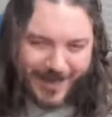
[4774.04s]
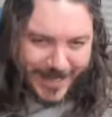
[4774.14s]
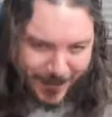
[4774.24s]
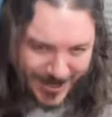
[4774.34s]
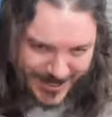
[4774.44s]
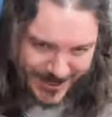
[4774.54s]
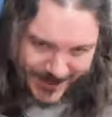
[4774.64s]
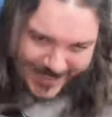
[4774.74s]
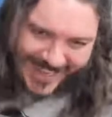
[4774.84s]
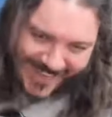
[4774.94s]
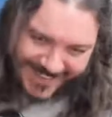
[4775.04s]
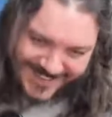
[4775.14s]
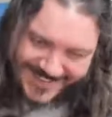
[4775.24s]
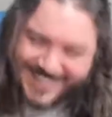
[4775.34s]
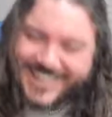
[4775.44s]
anyone do that?
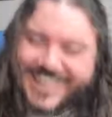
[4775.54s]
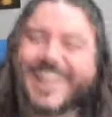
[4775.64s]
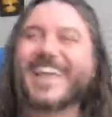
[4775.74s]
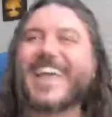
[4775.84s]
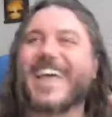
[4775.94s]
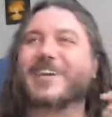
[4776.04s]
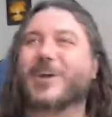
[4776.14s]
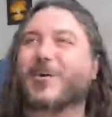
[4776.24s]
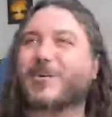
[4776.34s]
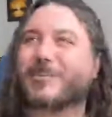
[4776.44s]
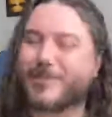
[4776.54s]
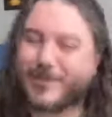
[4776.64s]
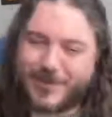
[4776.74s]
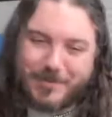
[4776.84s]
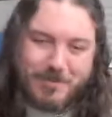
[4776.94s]
And go
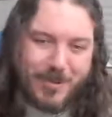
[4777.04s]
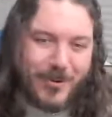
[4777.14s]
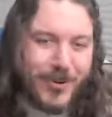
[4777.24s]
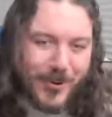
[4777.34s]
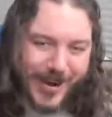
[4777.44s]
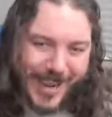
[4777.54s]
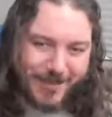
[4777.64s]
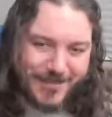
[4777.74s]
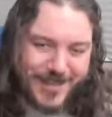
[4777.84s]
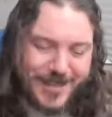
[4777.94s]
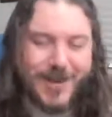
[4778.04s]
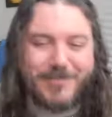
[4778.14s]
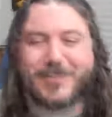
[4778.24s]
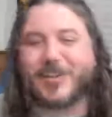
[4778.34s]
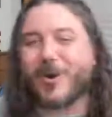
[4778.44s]
through the bull crap that you
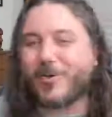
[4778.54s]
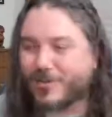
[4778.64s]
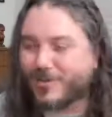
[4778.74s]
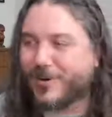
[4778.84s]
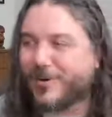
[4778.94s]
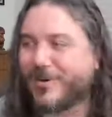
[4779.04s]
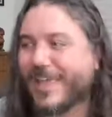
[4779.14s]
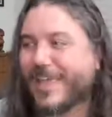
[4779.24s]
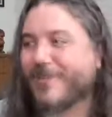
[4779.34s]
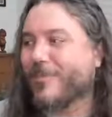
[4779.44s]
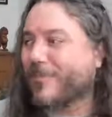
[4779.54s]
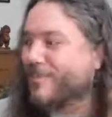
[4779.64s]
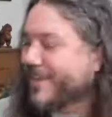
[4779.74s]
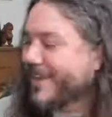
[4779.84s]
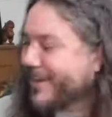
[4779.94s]
have to go through with
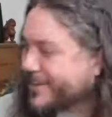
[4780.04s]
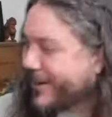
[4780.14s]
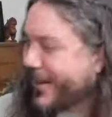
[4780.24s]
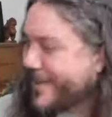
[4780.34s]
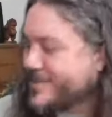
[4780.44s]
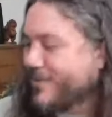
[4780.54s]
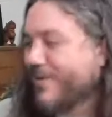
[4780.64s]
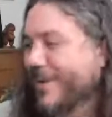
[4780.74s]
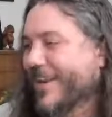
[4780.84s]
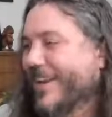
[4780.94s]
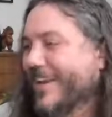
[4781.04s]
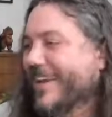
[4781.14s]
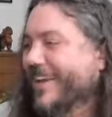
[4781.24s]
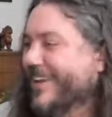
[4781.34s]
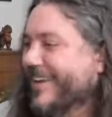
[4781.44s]
being a trans woman,
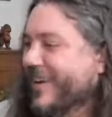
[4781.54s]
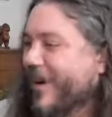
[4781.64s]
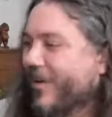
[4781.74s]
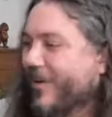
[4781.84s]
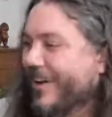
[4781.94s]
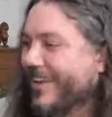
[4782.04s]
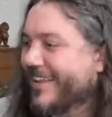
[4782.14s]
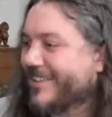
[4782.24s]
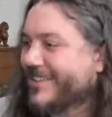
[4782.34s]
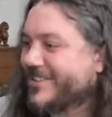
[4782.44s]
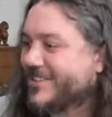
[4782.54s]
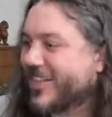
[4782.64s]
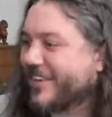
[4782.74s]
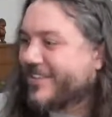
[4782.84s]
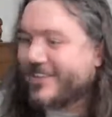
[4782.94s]

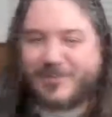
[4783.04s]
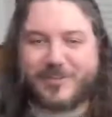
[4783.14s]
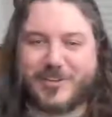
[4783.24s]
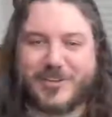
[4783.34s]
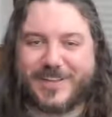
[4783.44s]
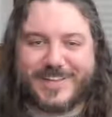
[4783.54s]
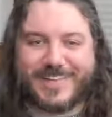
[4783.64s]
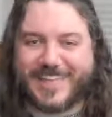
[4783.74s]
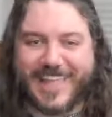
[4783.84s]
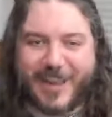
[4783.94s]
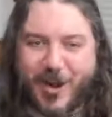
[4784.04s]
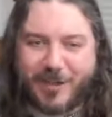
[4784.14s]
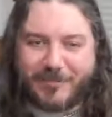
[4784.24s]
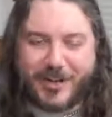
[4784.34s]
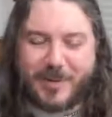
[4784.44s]
just to get
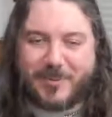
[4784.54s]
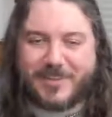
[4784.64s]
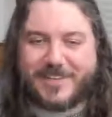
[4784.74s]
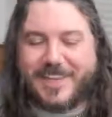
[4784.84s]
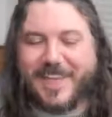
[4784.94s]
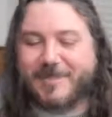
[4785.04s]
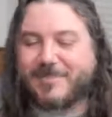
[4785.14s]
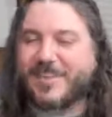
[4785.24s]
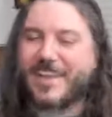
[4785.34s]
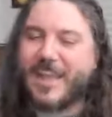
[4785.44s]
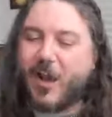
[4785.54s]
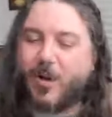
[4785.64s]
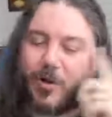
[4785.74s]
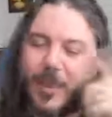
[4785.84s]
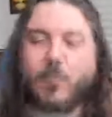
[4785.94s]
off a couple of times.
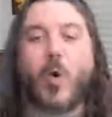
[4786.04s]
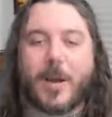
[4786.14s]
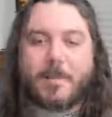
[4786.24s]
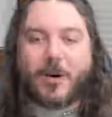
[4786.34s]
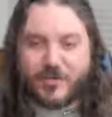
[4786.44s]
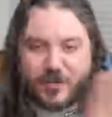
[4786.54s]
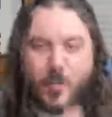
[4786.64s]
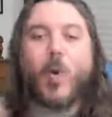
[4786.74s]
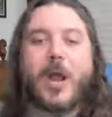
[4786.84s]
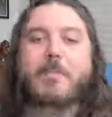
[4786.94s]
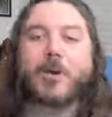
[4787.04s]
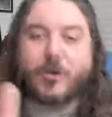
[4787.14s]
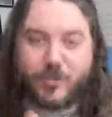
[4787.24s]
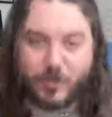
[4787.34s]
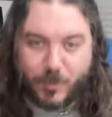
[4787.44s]
One
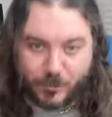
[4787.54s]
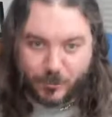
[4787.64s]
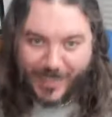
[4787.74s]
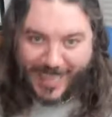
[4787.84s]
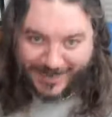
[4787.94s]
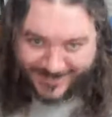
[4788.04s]
person will do that.